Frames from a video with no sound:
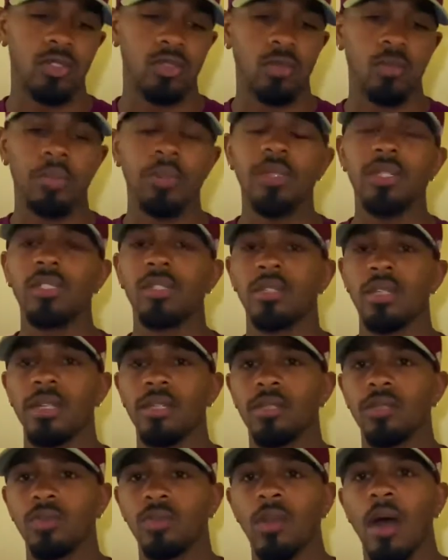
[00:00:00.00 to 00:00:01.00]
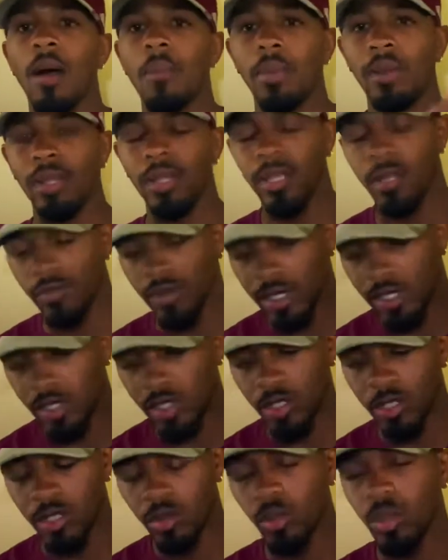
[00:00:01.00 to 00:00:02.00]
Please stay tuned. I believe this
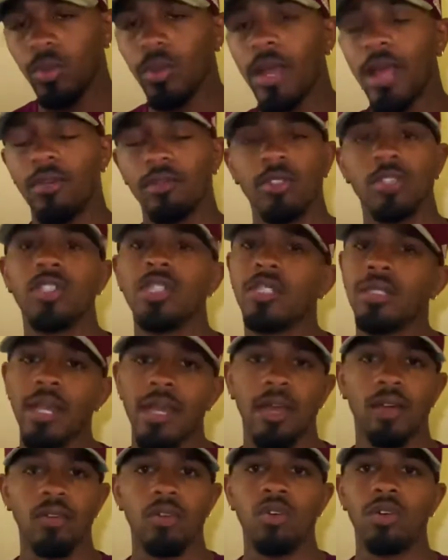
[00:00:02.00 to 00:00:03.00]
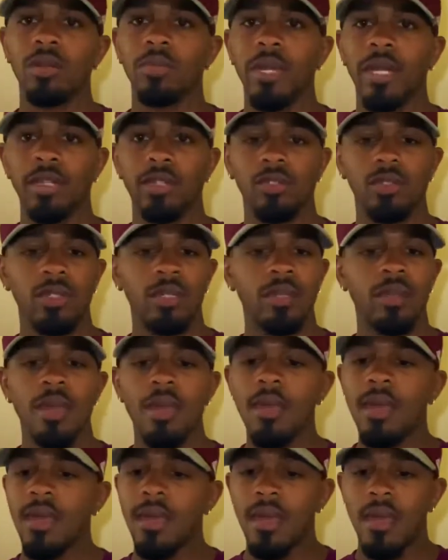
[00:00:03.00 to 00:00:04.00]
year we will have a shutdown cornerback unit.
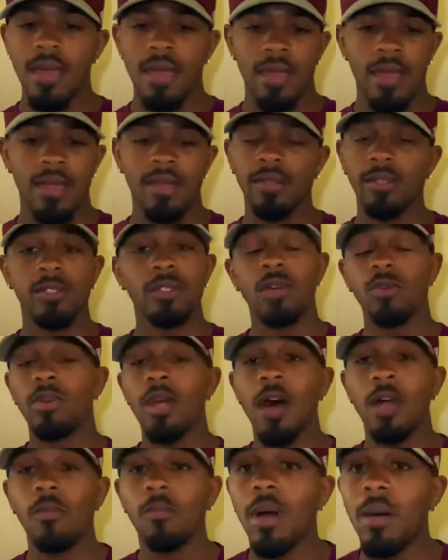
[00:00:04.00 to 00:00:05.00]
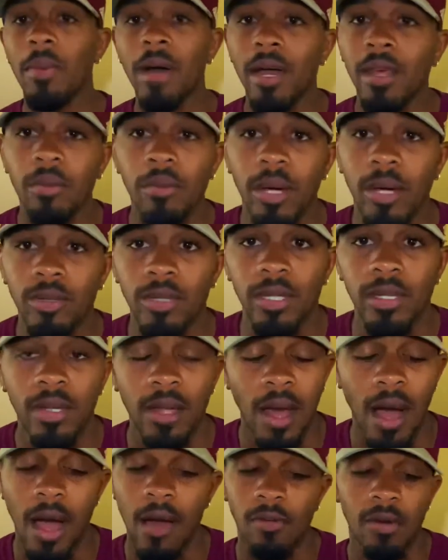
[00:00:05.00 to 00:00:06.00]
And there's no doubt in my mind about that.
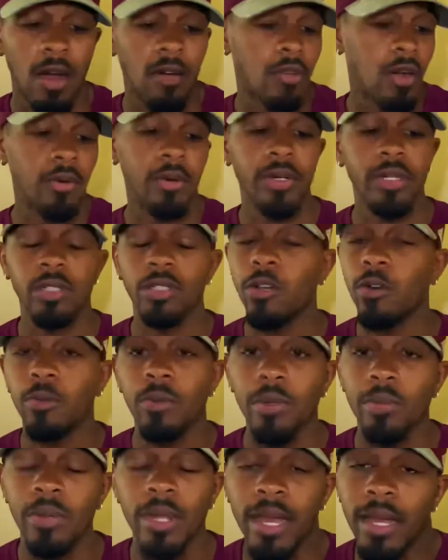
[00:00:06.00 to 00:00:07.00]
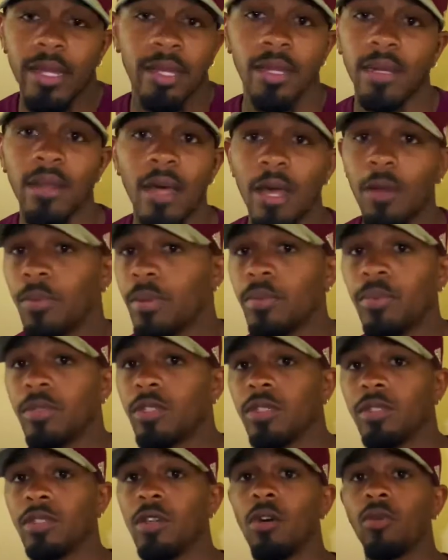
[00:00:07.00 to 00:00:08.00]
I've already told people that, and a lot of people
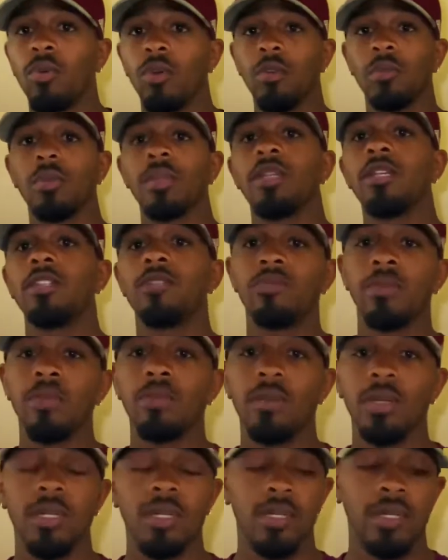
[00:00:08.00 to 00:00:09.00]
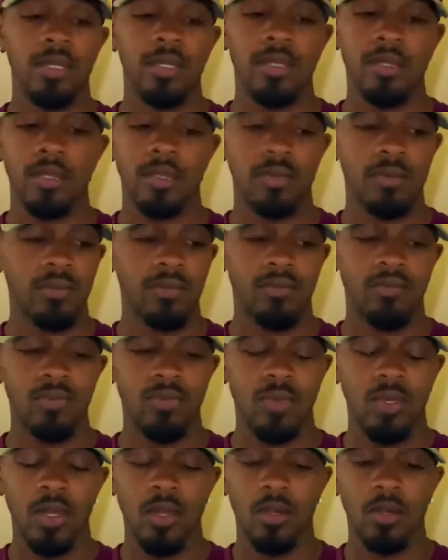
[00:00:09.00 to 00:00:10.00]
just don't want to believe me because,
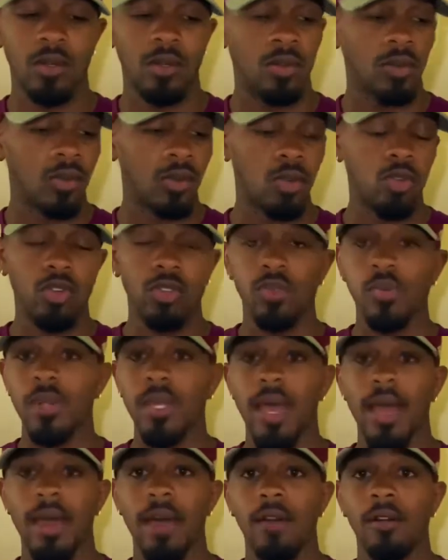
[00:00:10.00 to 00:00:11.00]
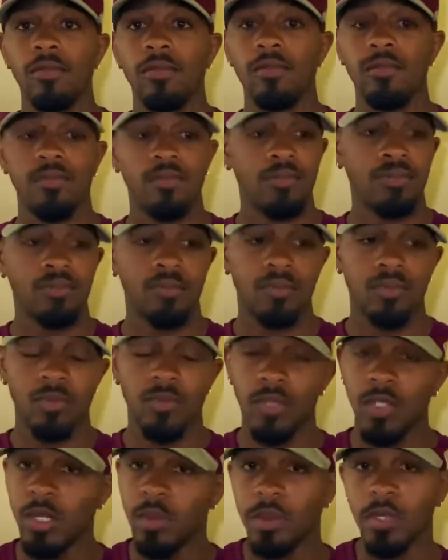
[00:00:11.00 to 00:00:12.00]
of course, we have a
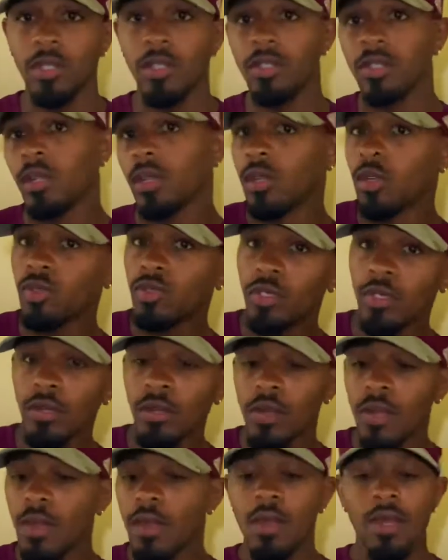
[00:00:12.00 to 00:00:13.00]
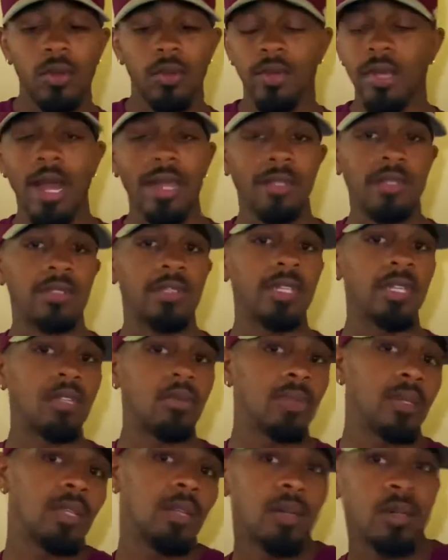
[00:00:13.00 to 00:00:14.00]
team in Tuscaloosa. We got the team in